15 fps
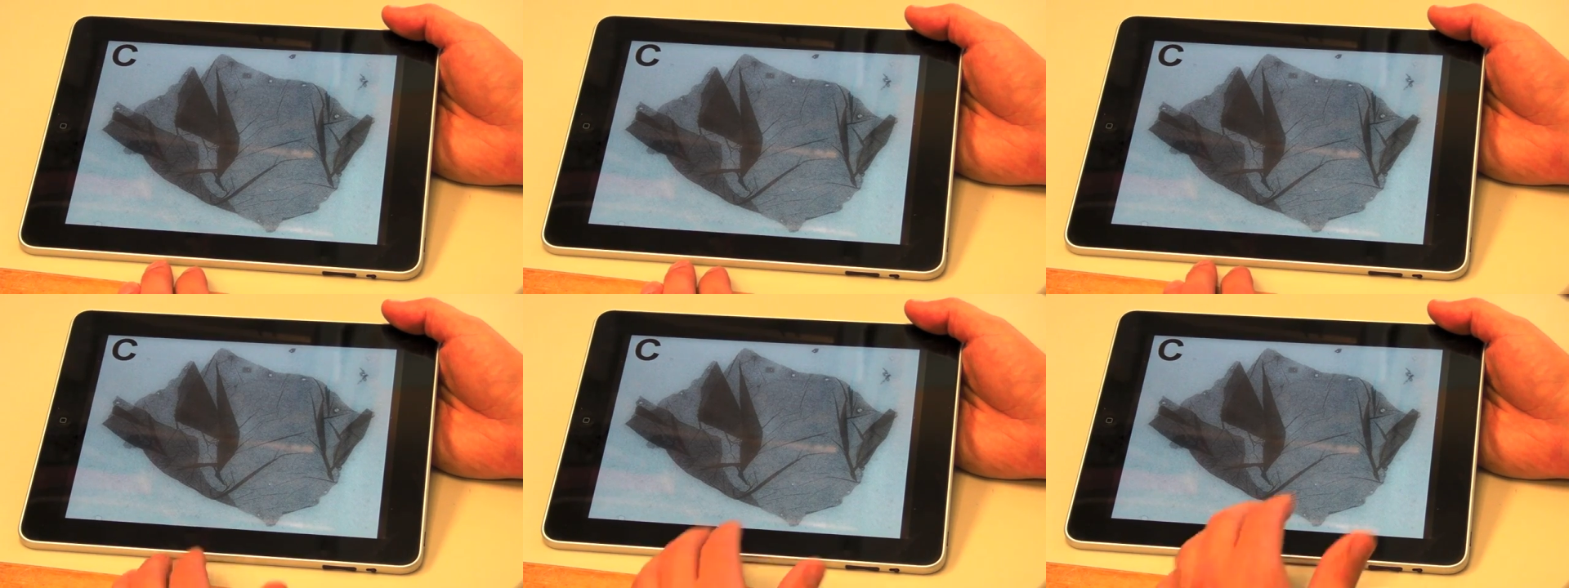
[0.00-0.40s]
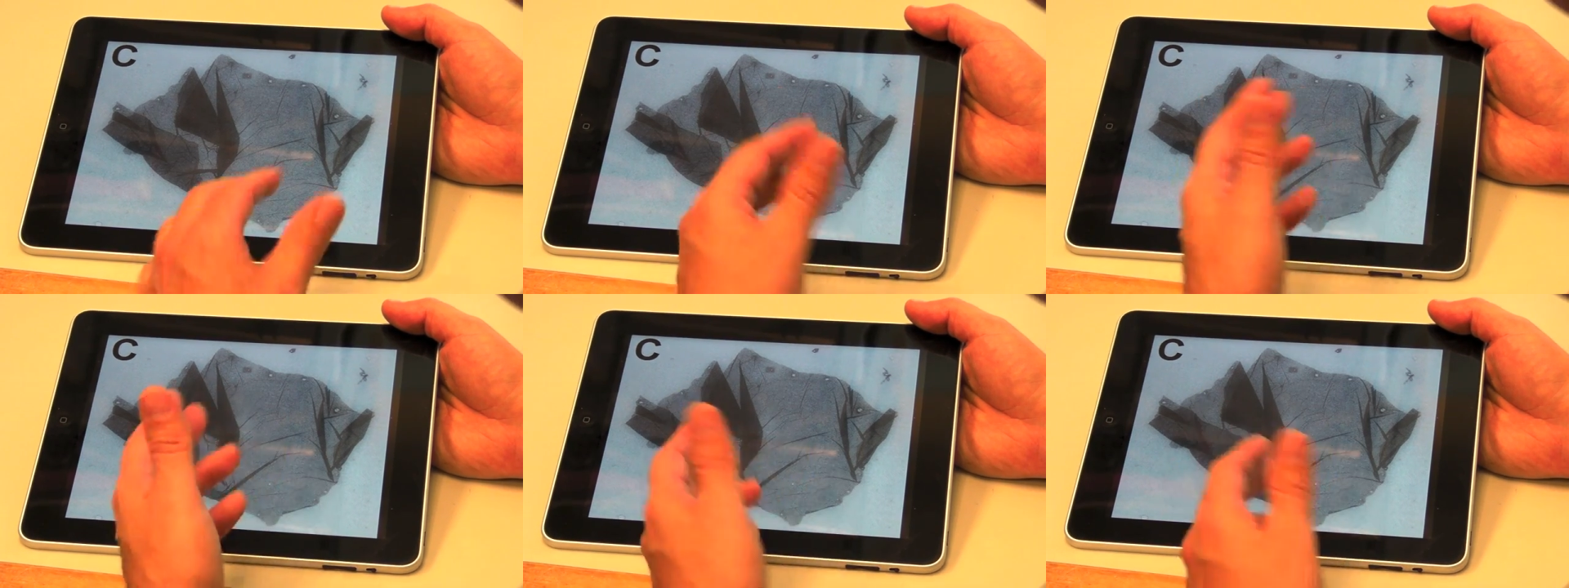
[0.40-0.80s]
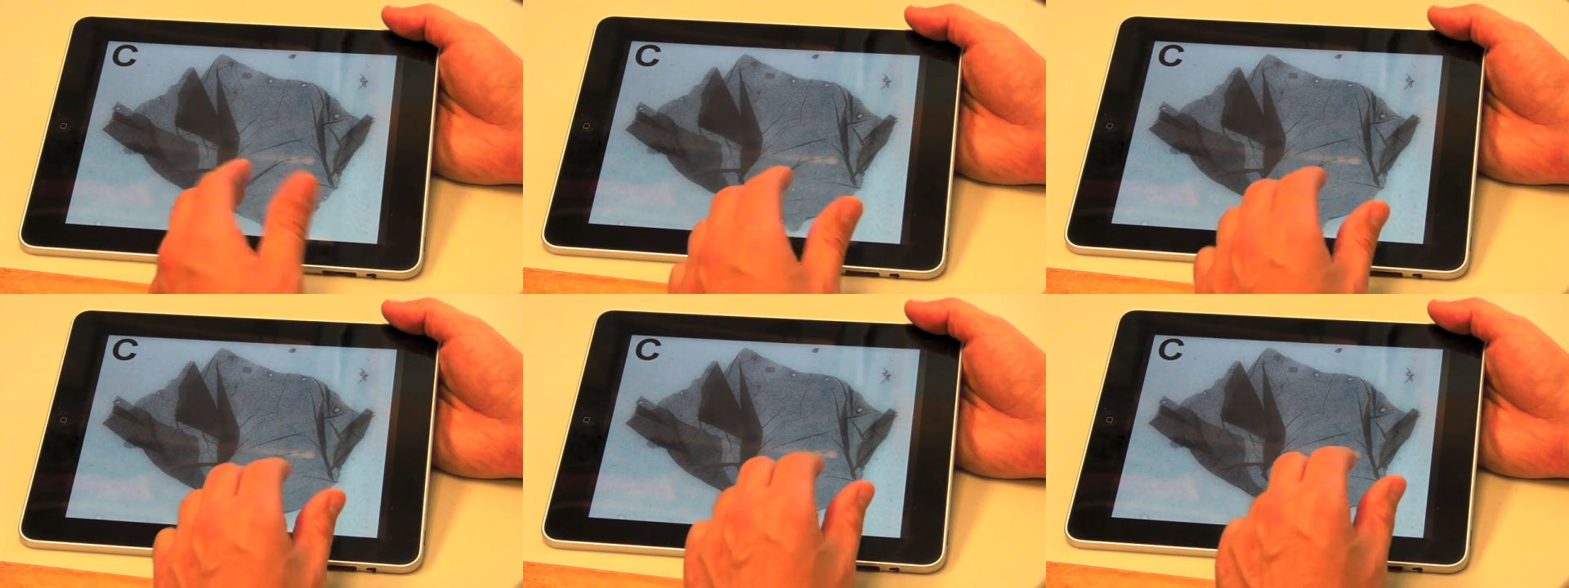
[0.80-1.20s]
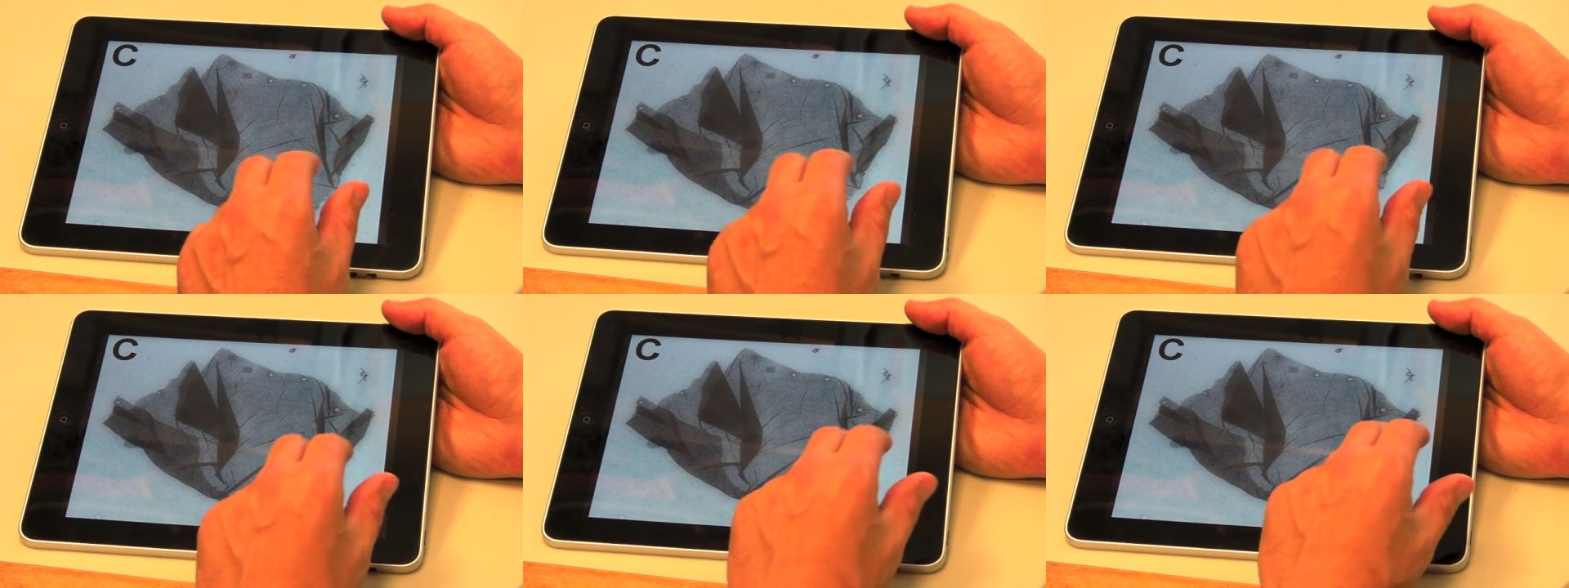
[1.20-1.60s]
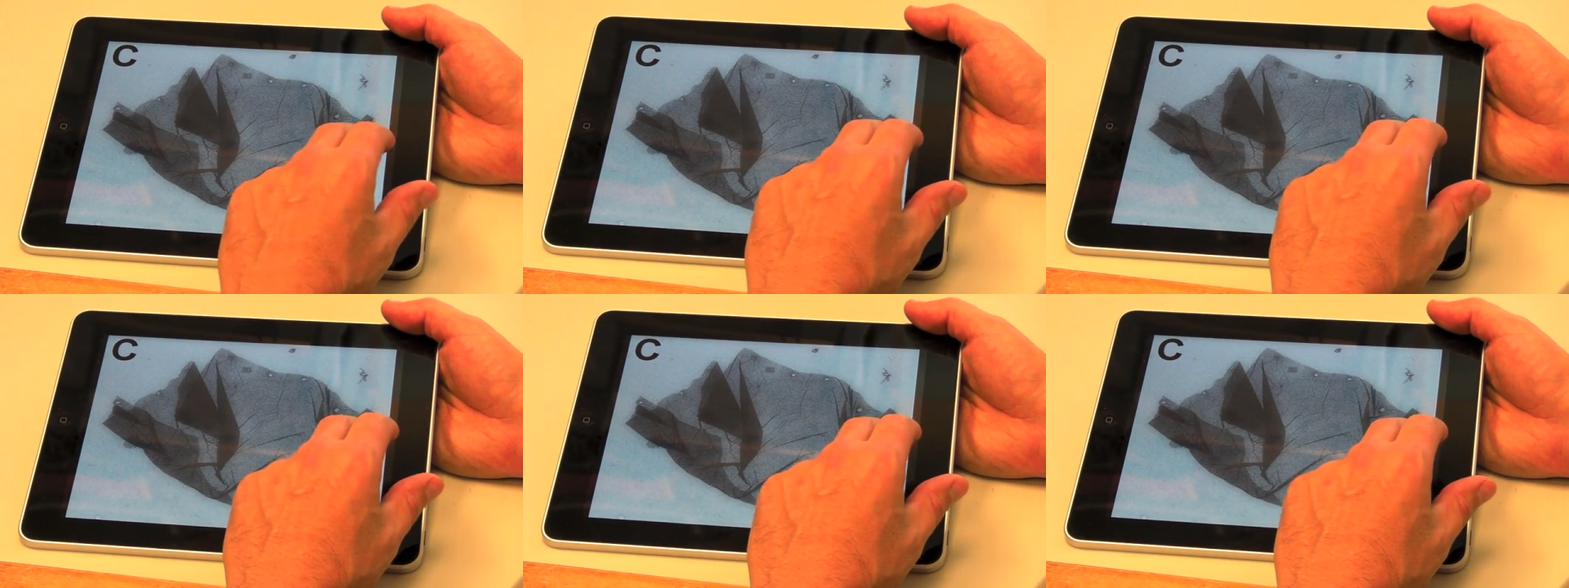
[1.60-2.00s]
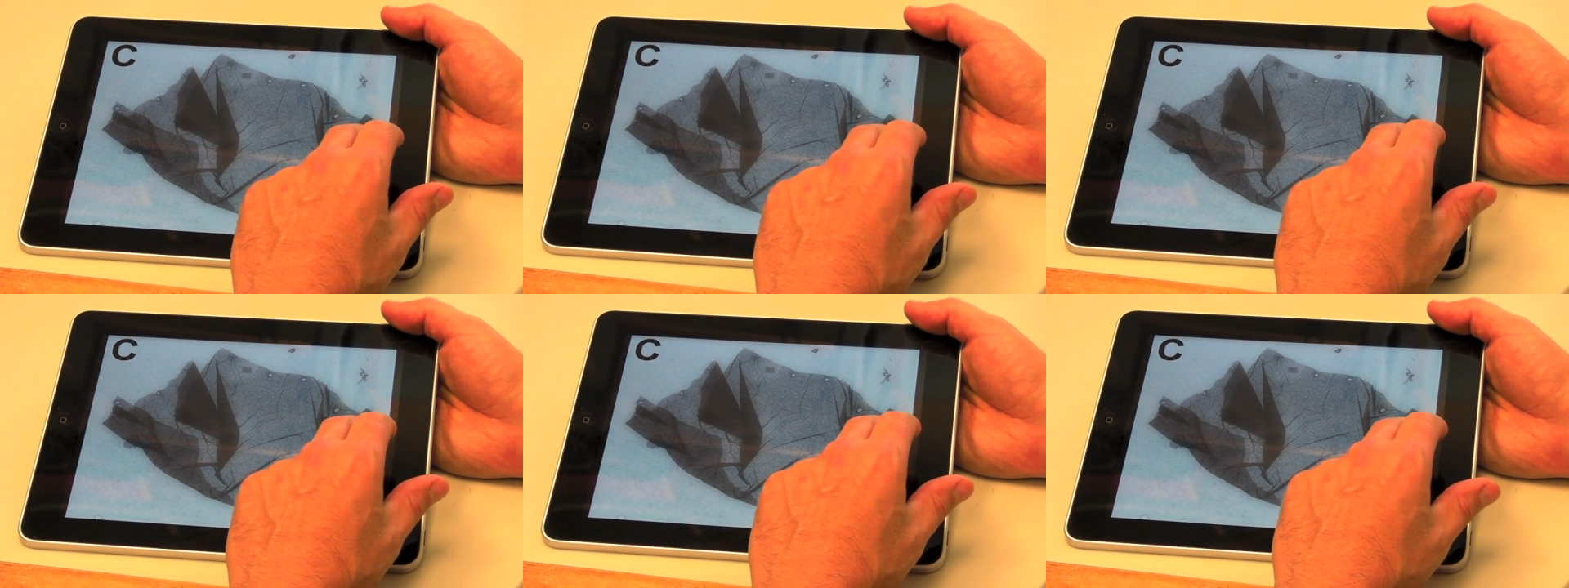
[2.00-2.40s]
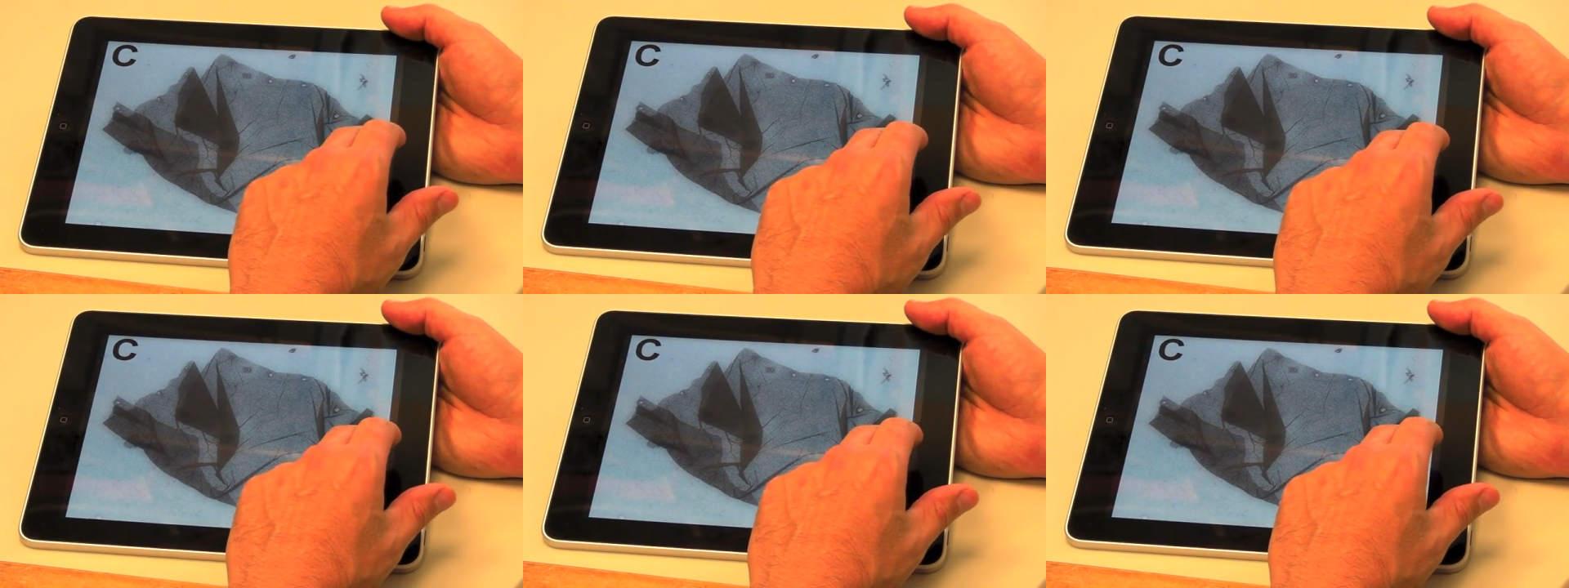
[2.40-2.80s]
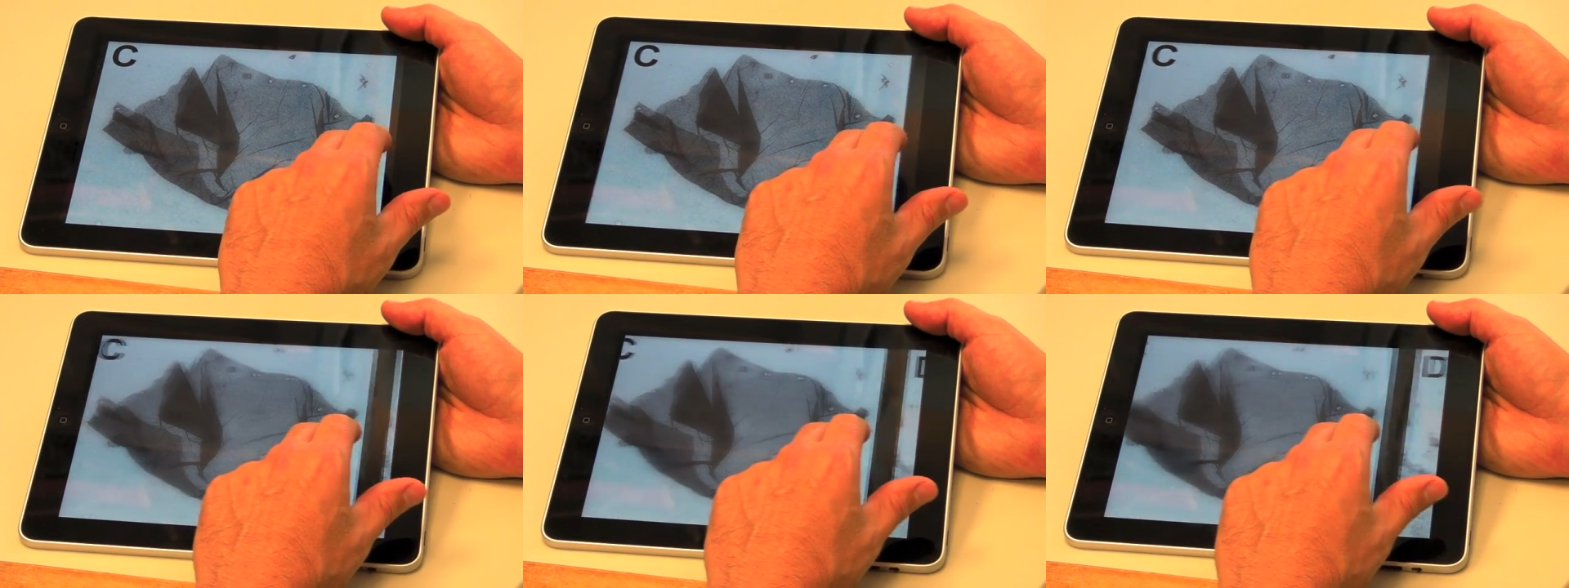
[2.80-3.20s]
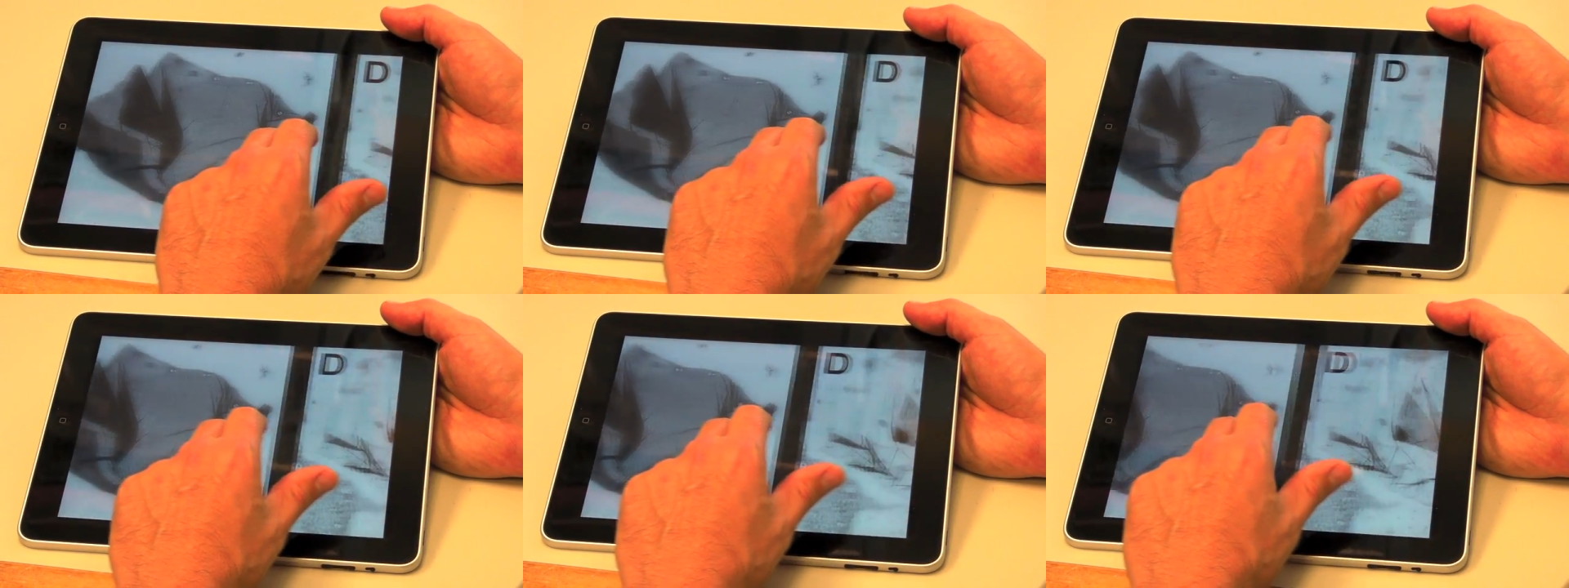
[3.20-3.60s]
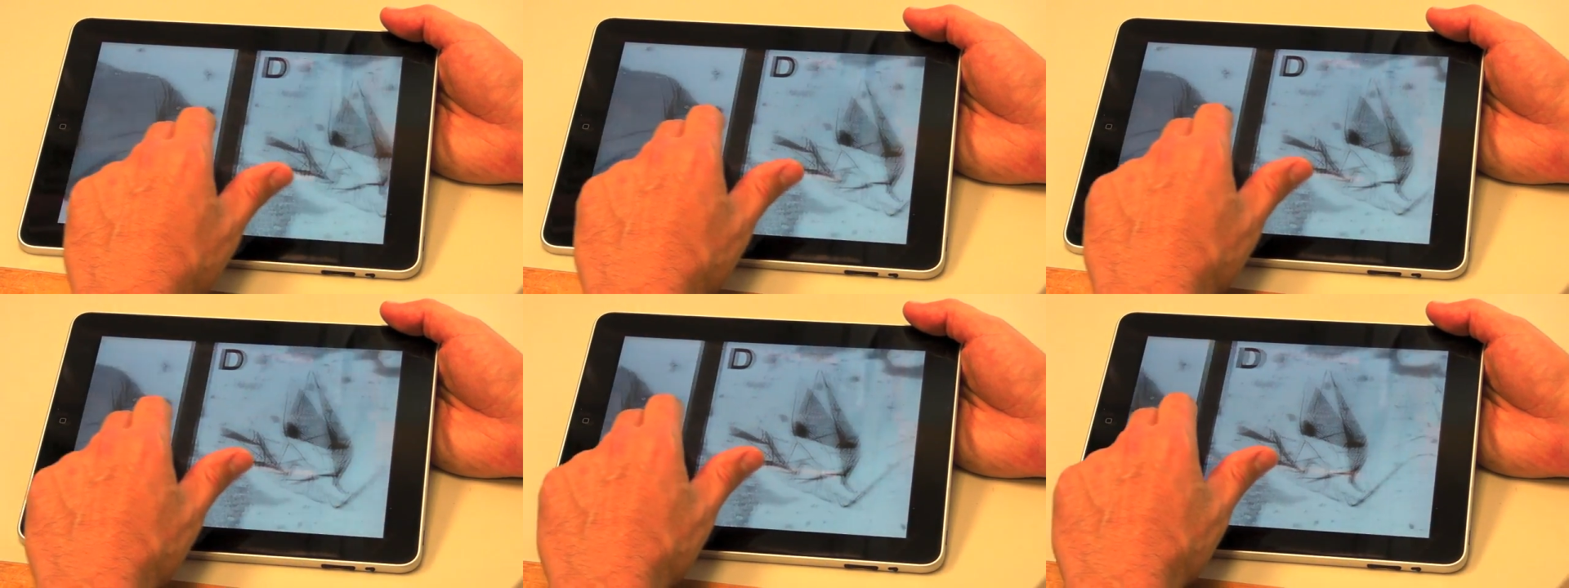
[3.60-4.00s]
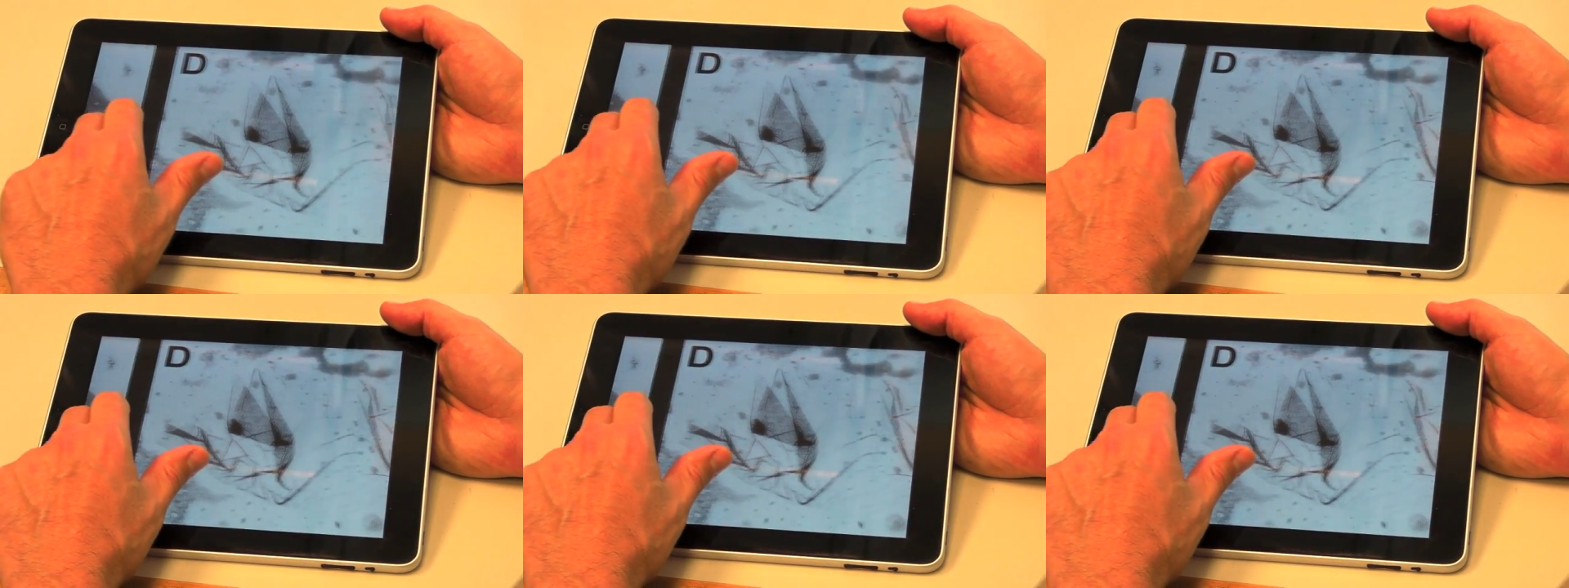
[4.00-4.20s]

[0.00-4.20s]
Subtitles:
Nobody's mouth can be seen.